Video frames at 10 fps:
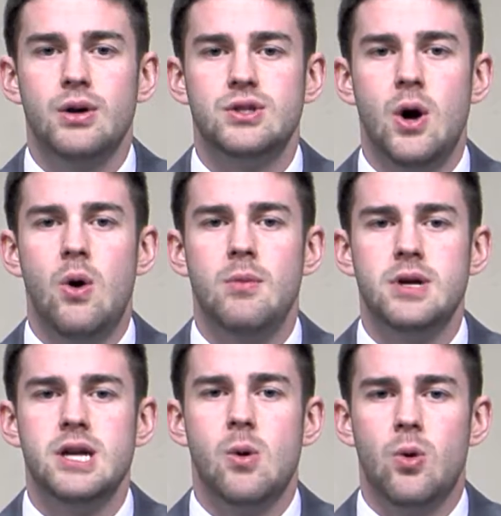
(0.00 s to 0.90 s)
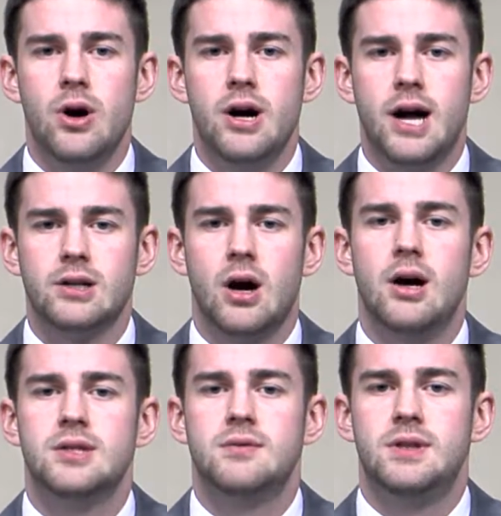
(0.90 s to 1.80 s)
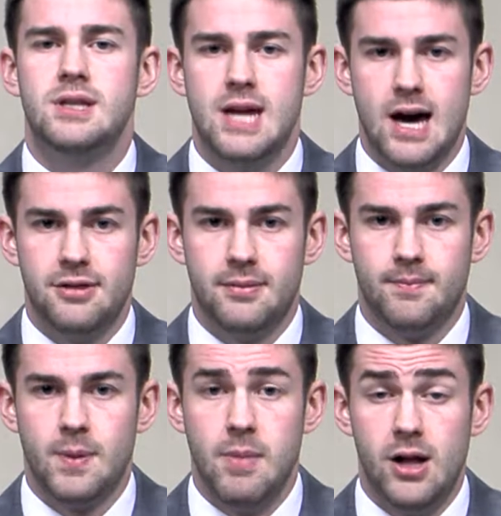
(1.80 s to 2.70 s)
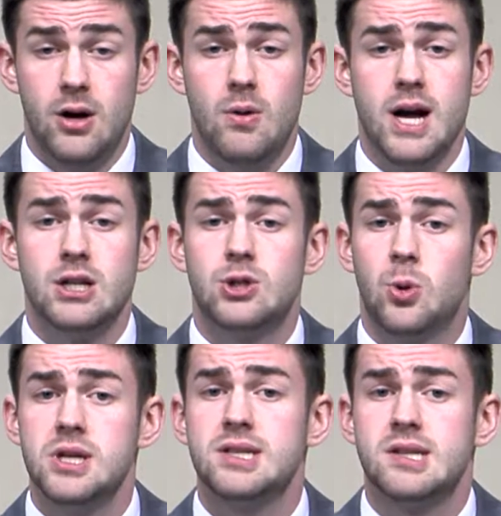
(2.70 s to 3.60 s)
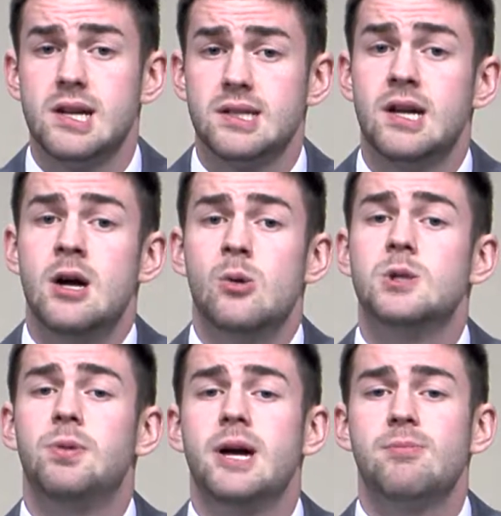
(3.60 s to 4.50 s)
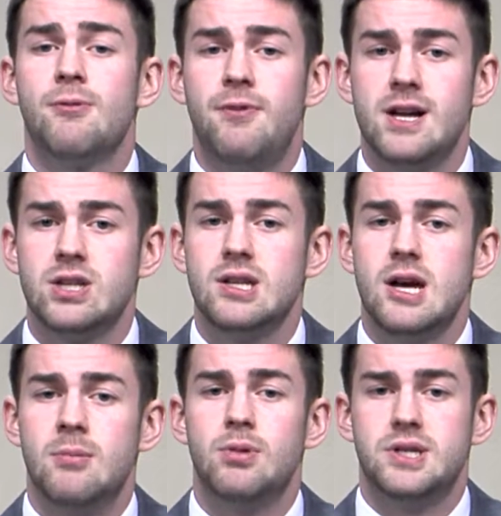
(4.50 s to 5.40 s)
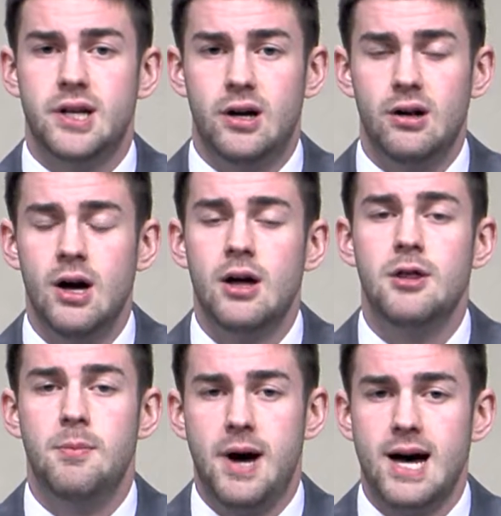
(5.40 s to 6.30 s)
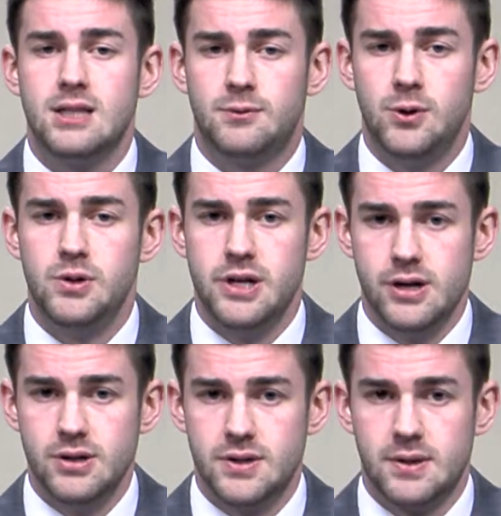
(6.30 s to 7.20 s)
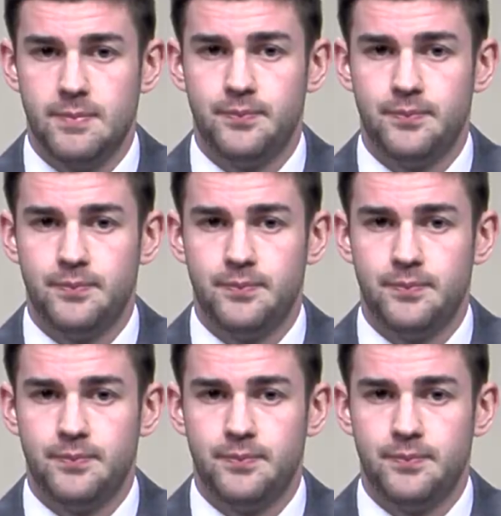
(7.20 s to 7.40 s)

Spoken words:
was no immediate word on cause of the death. Melo, age 26, was playing professionally in Brazil the past few years.